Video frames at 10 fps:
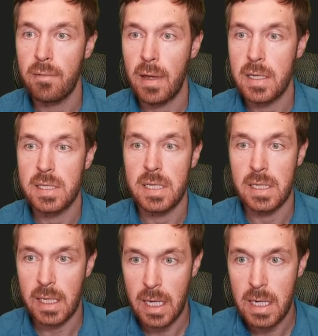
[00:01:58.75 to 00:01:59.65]
events
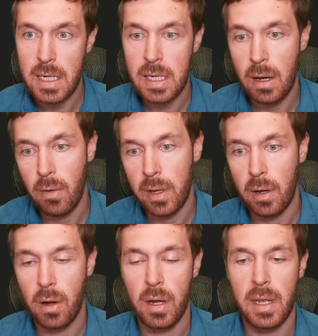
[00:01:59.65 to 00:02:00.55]
in the kidney
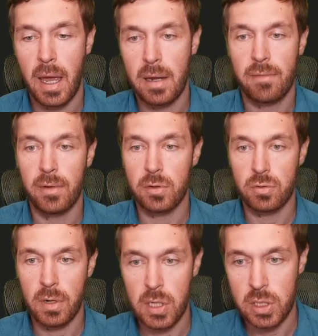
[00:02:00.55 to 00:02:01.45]
going on, that
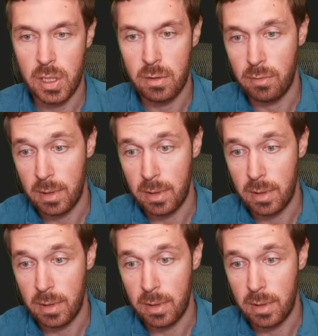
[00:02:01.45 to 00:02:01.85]
filtration,